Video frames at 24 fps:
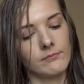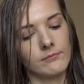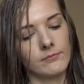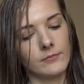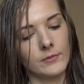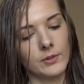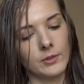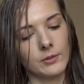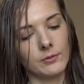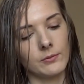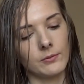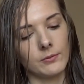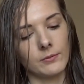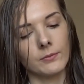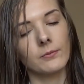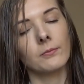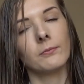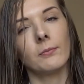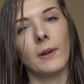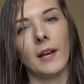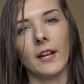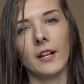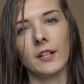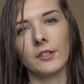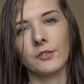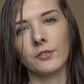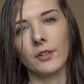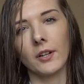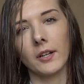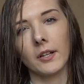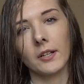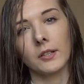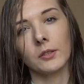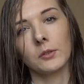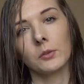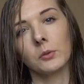sort of
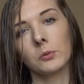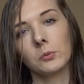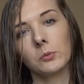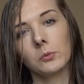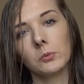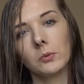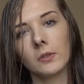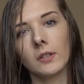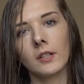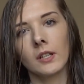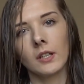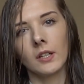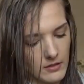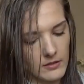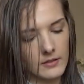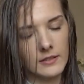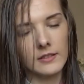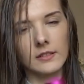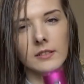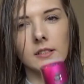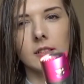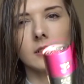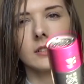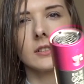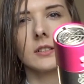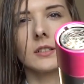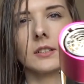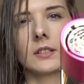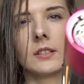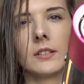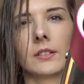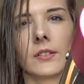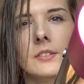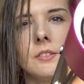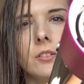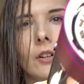hairdryer tool. There's little
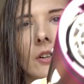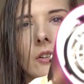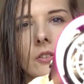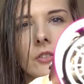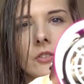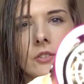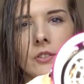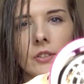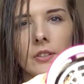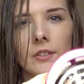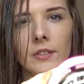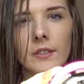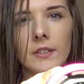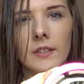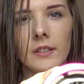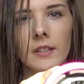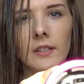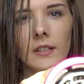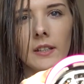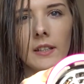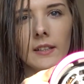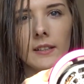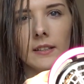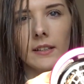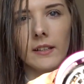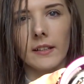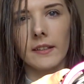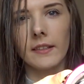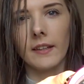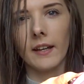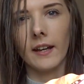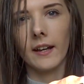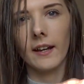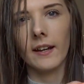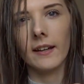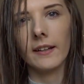notches in like
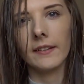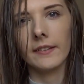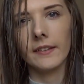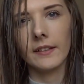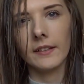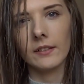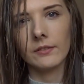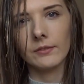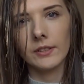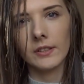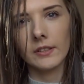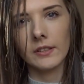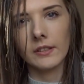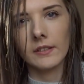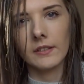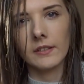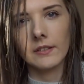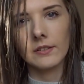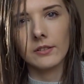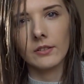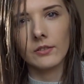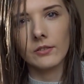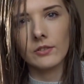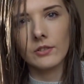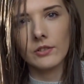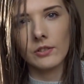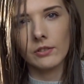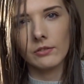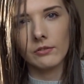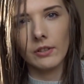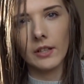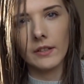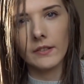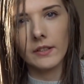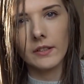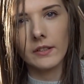that, and then obviously there's notches
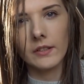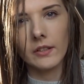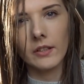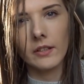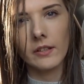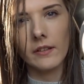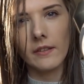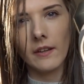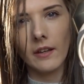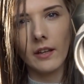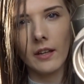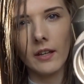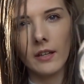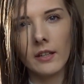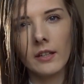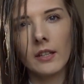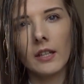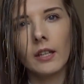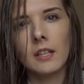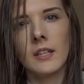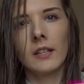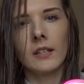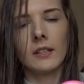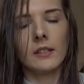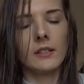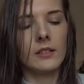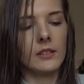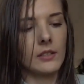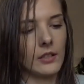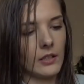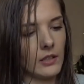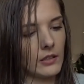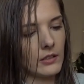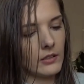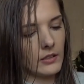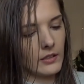around the side of there.
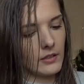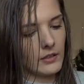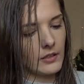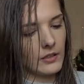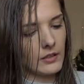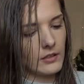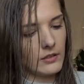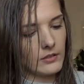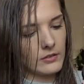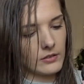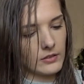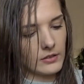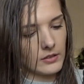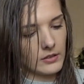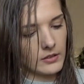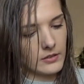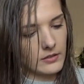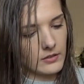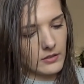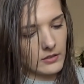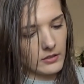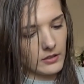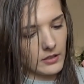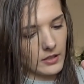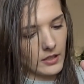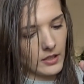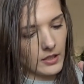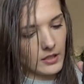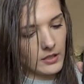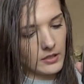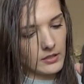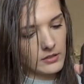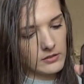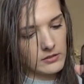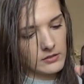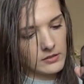So I think you just literally
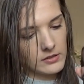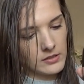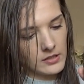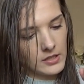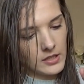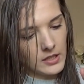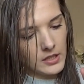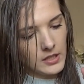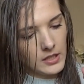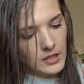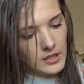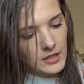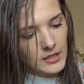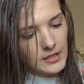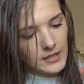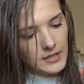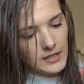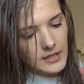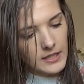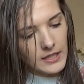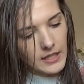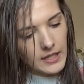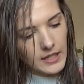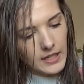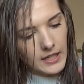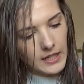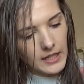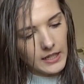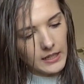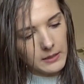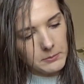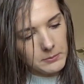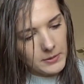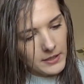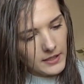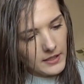
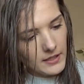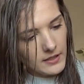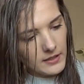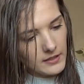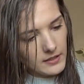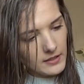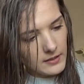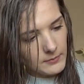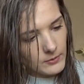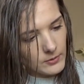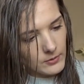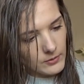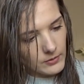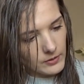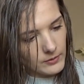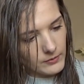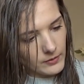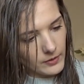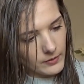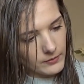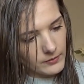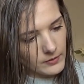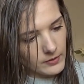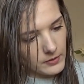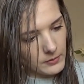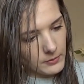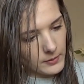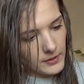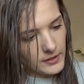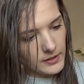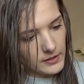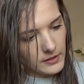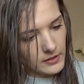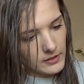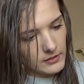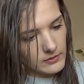clip it in. I'm not sure if you have to
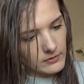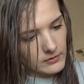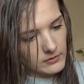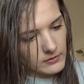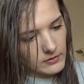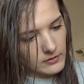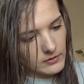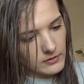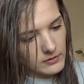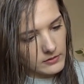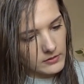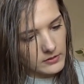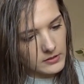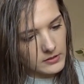twist it, or